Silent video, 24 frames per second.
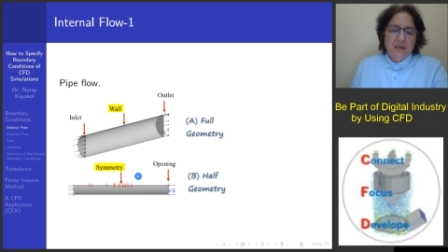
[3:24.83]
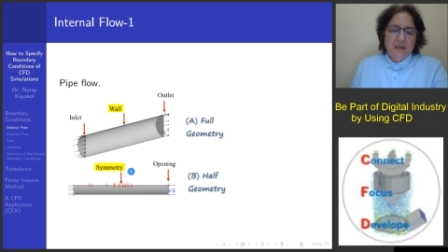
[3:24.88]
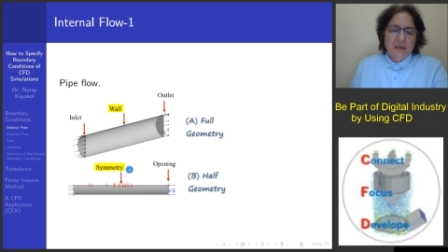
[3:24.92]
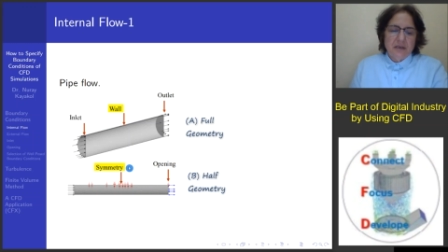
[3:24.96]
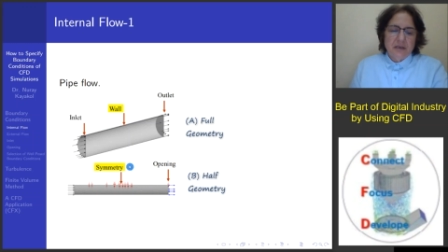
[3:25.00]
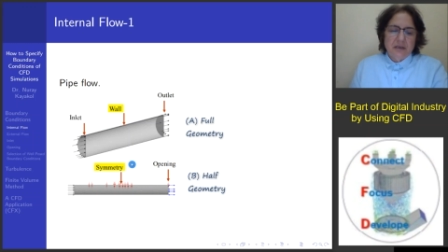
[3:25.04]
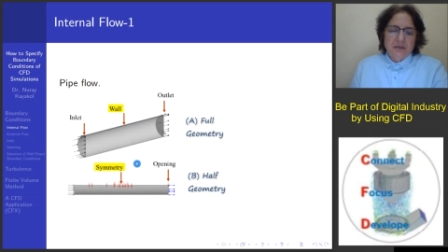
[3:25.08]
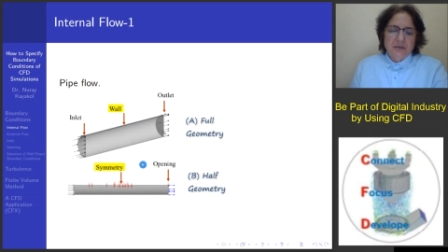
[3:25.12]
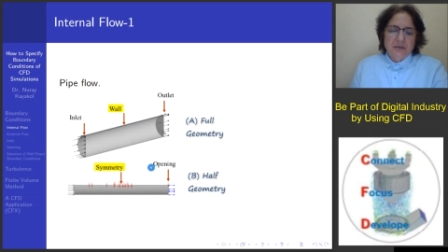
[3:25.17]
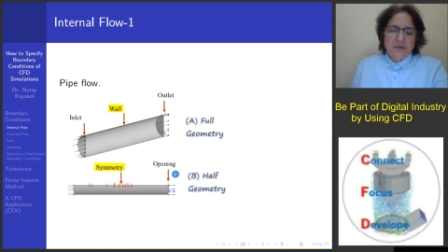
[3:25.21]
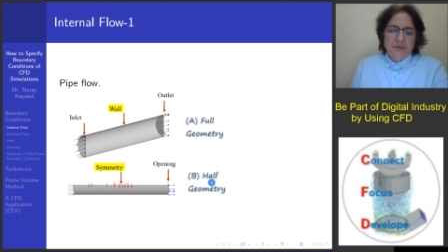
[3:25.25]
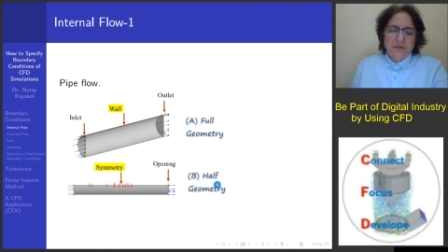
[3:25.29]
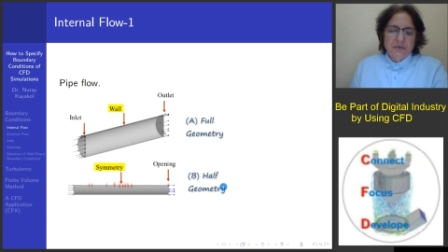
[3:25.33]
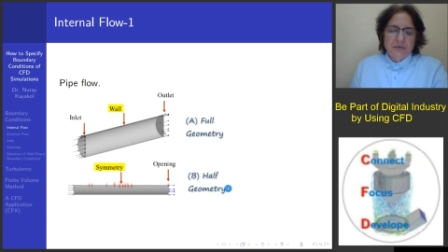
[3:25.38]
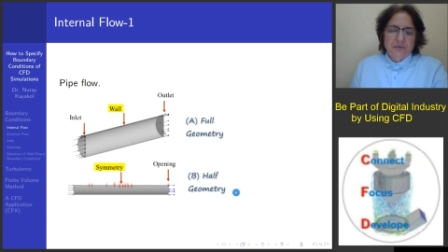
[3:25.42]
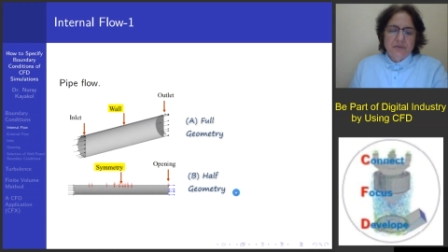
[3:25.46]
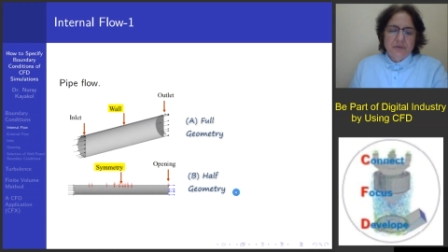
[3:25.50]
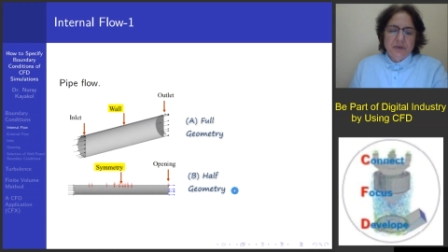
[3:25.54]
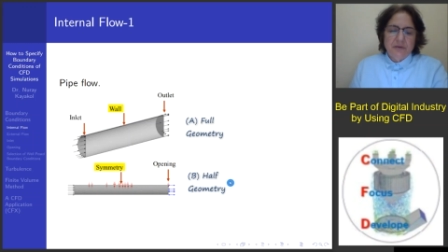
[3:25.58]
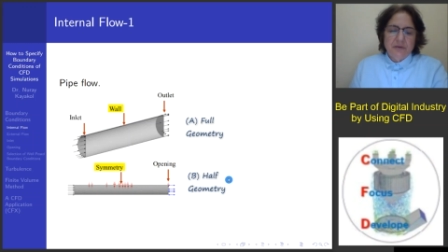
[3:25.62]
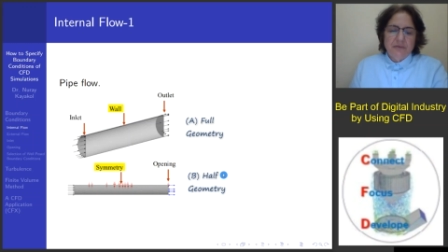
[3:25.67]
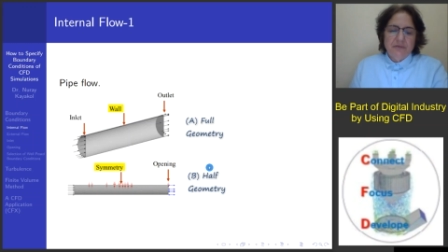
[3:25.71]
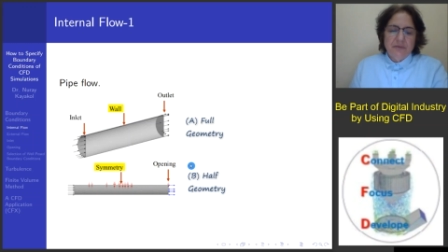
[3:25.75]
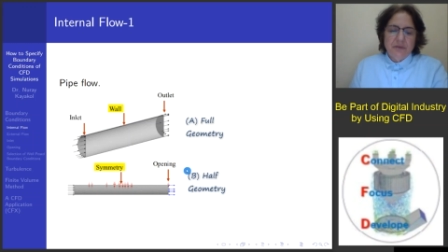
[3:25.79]
So
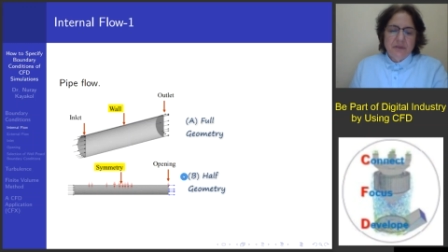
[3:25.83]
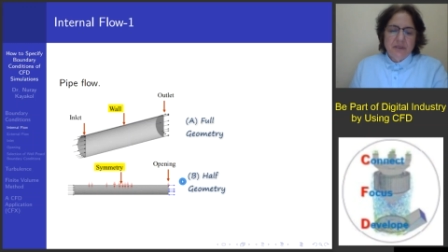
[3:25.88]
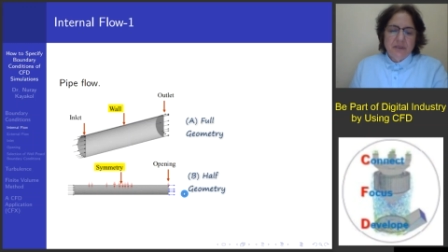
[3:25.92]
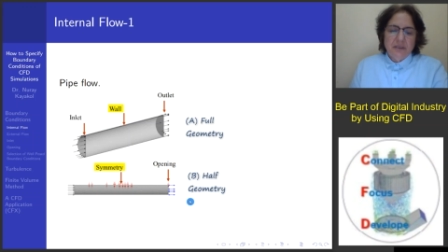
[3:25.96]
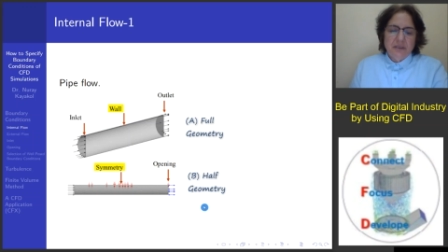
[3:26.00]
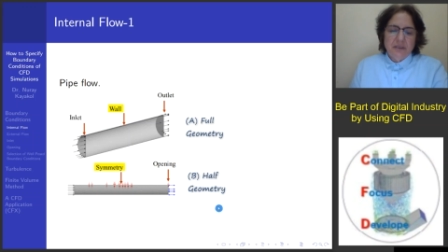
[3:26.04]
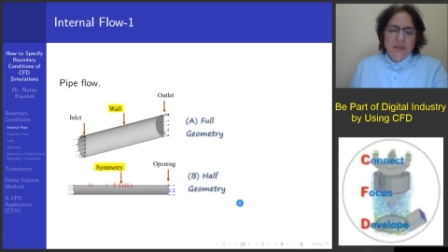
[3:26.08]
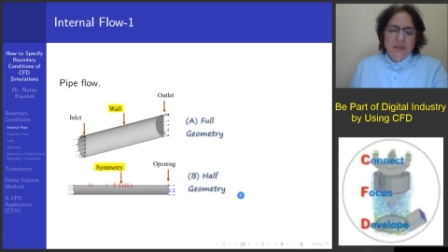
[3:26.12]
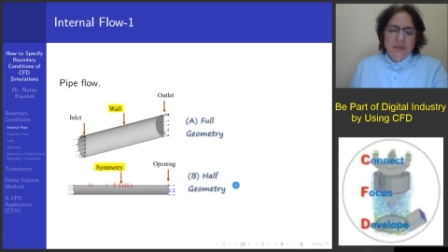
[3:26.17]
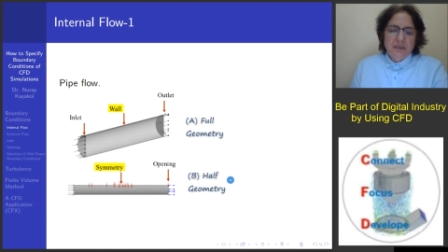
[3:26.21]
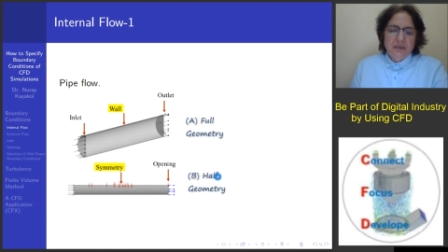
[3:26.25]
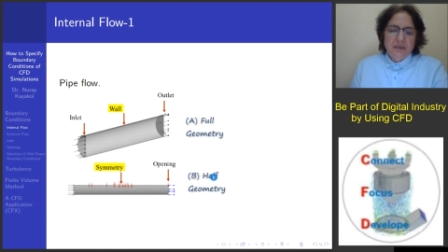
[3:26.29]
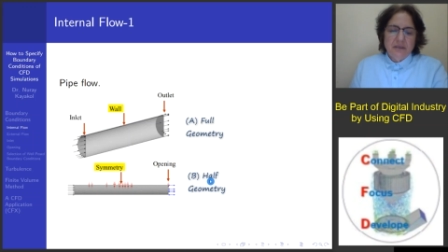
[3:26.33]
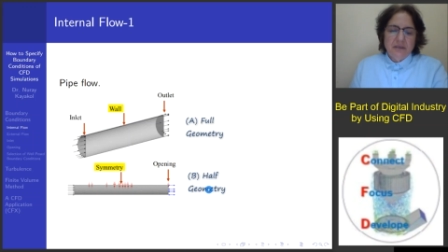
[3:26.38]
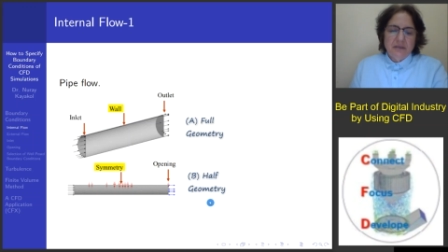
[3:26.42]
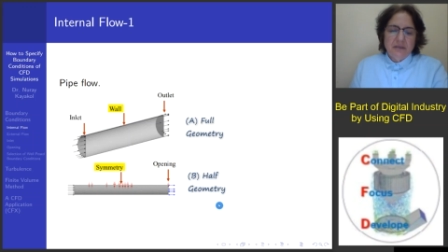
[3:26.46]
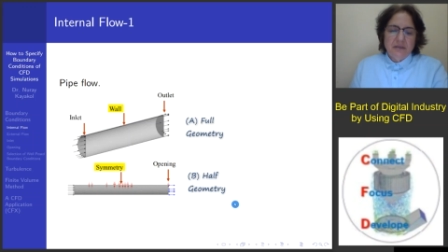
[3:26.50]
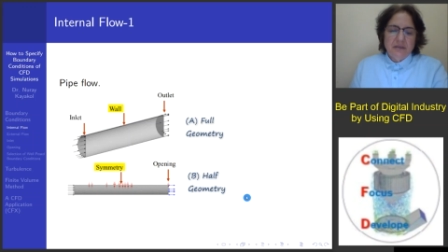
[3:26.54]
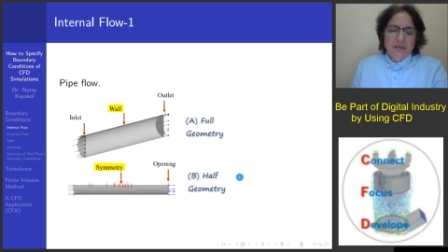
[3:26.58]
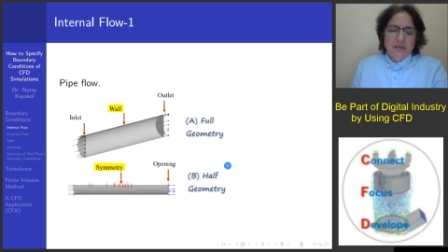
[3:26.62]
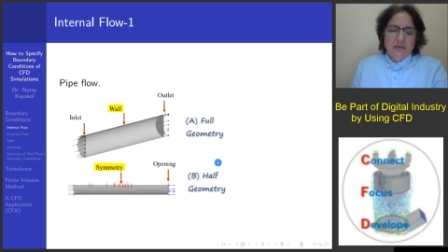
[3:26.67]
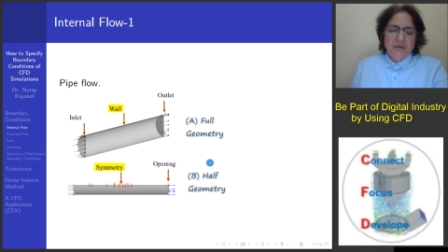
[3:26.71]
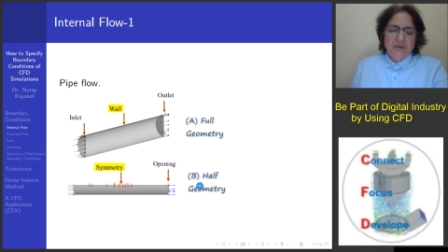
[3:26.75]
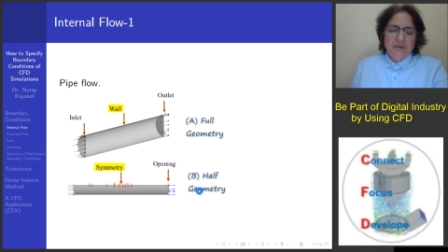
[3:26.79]
when we
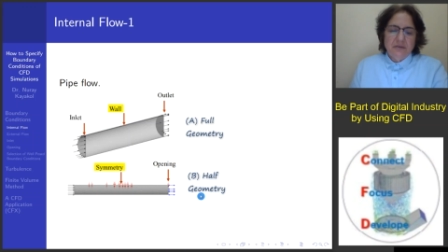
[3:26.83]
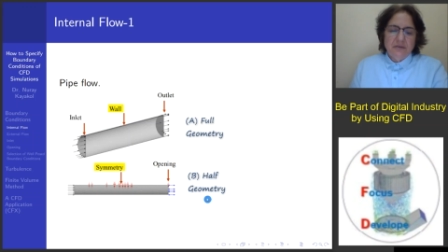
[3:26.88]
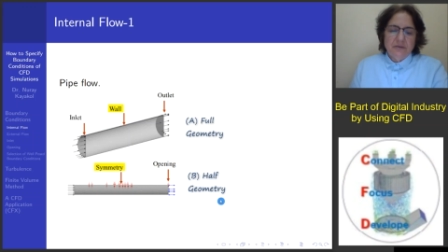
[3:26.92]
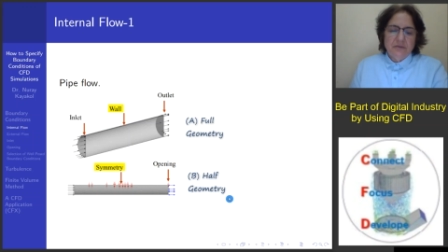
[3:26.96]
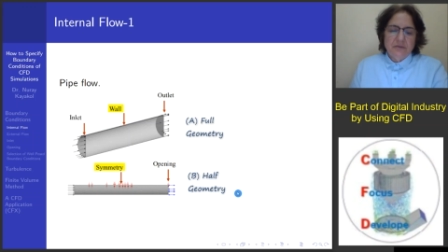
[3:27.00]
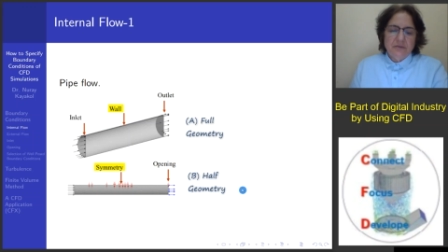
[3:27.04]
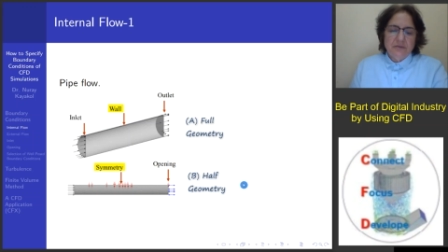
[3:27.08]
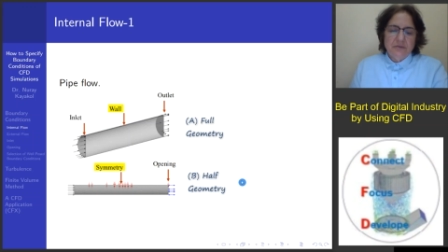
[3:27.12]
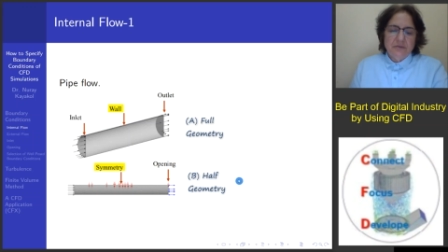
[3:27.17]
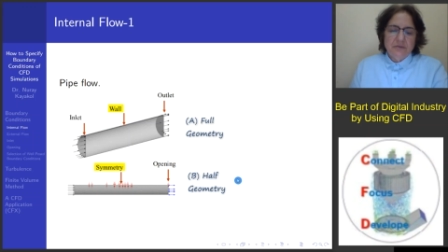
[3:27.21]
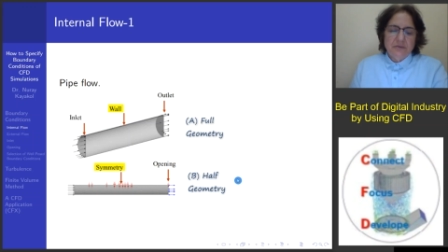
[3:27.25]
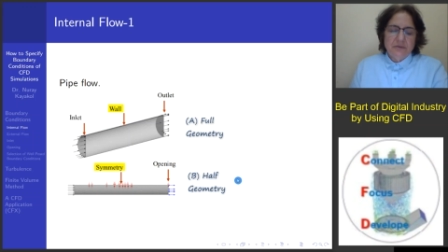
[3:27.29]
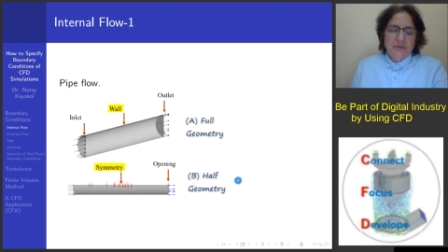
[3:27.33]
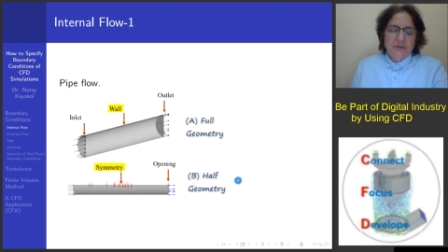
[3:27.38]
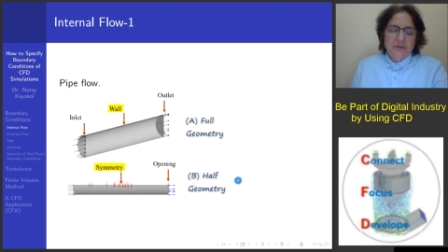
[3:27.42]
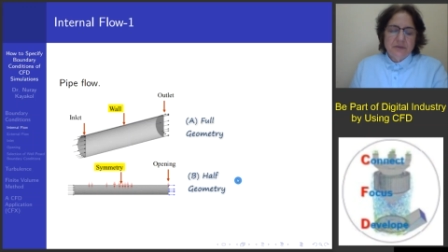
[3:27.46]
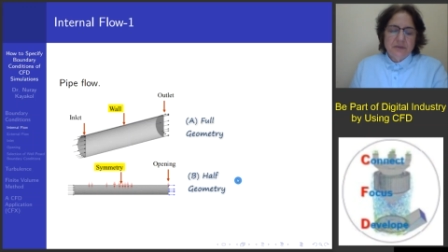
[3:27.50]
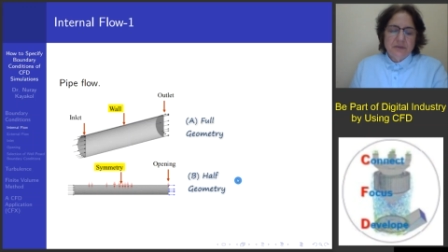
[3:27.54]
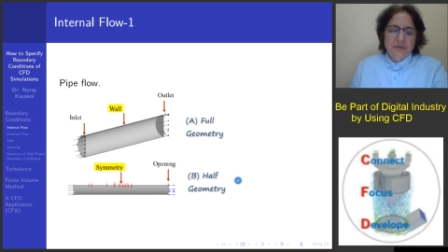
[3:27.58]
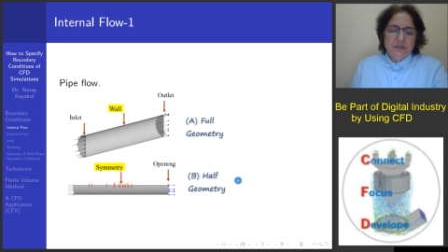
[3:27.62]
use